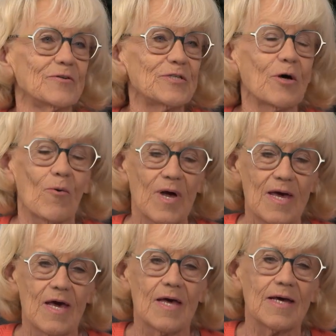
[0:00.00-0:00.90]
so
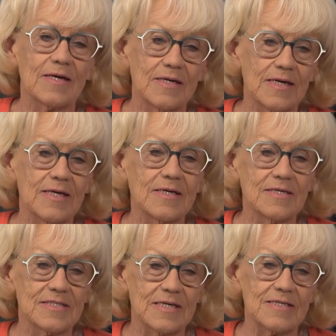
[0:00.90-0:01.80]
it
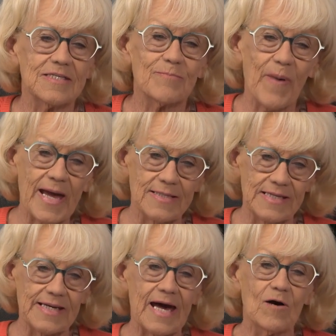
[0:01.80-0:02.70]
is
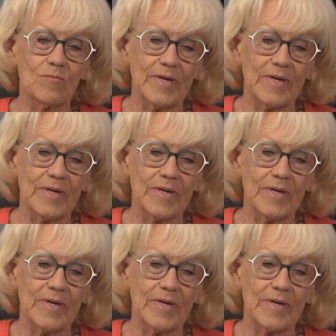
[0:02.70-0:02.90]
spanning out,